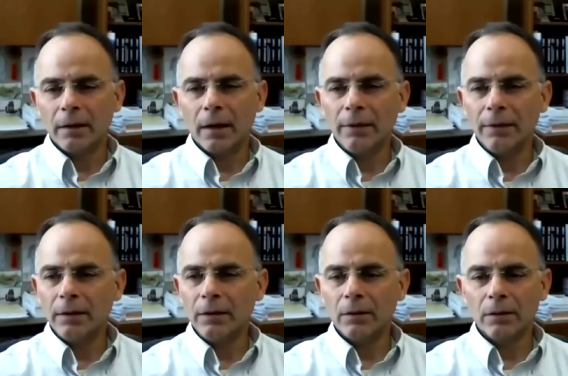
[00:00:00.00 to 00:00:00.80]
I
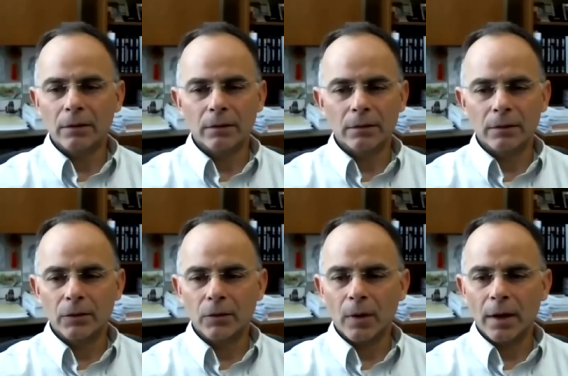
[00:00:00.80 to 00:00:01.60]
think you're
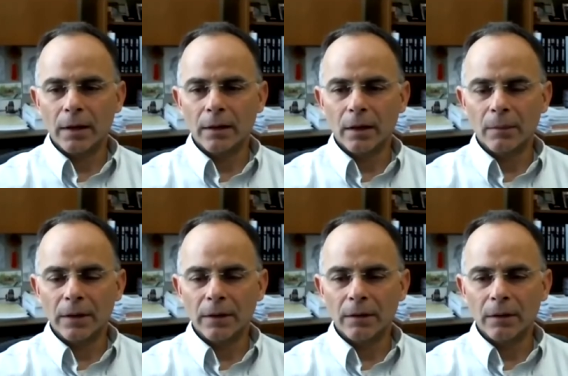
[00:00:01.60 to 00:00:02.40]
you're right. I
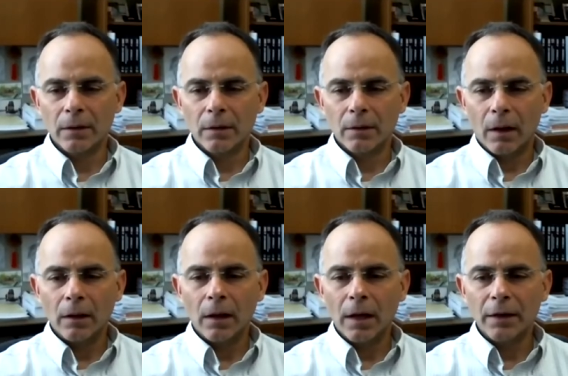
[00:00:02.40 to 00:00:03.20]
mean, a
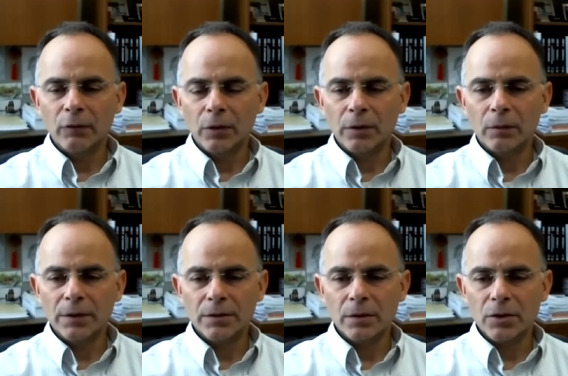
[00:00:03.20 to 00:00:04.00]
lot of good
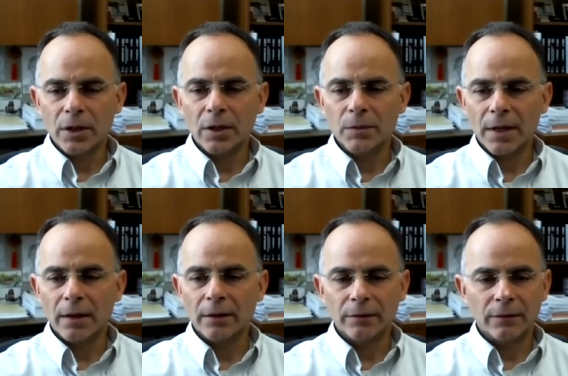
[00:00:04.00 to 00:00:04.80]
research comes
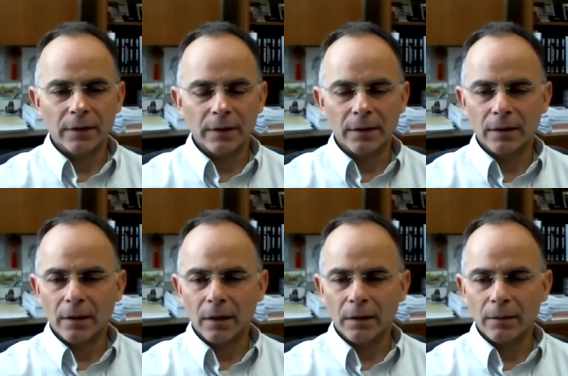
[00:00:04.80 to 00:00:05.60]
out of the
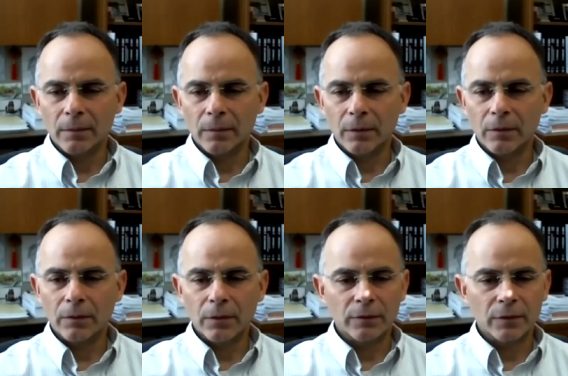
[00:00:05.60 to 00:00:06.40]
um, through
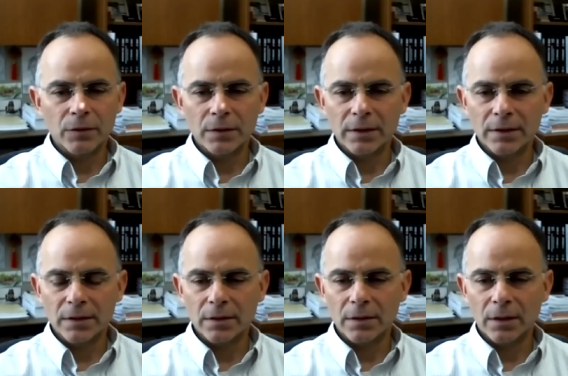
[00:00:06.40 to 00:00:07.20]
the university
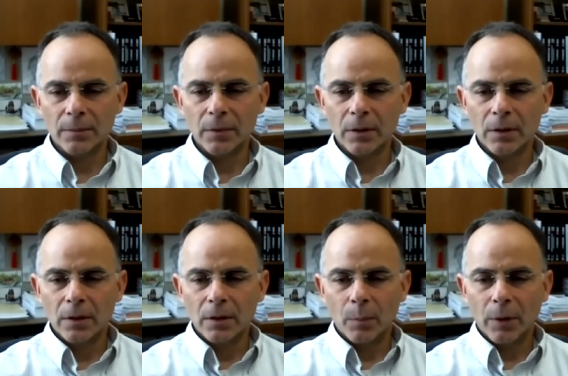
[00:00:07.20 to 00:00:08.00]
system,
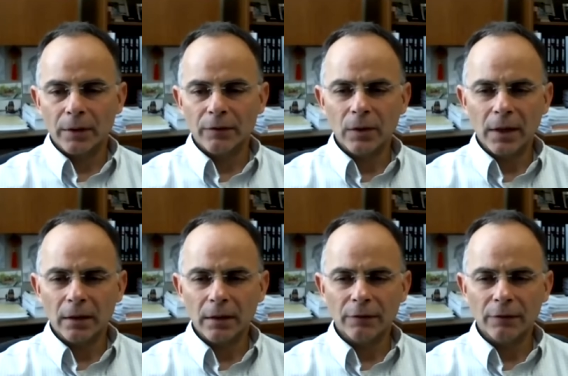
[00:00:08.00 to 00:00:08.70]
but if you can't get